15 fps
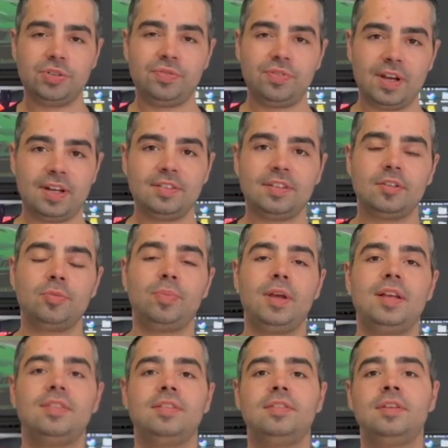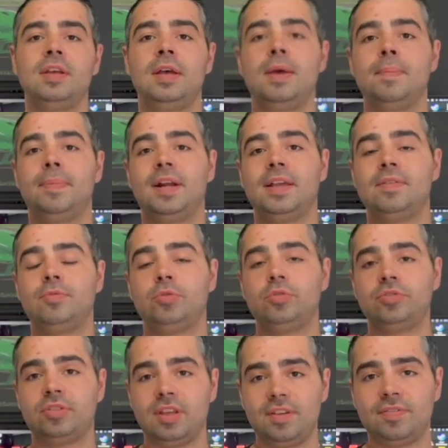so that you can take it to a workshop, and
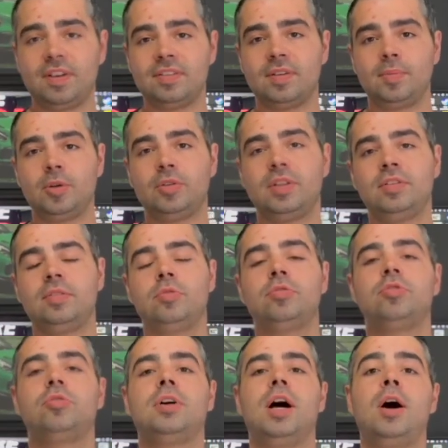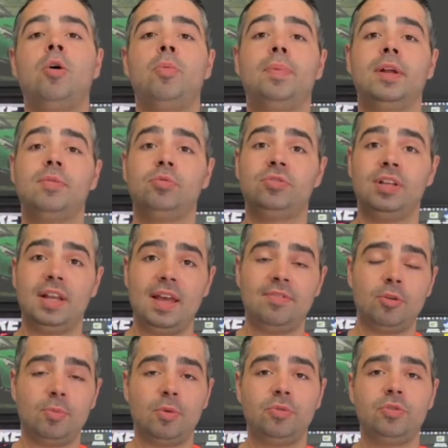so that you can research the value of these
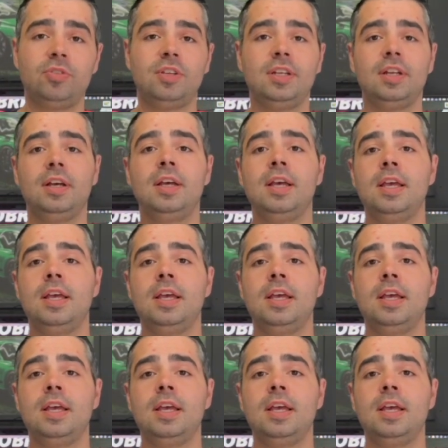parts on the internet,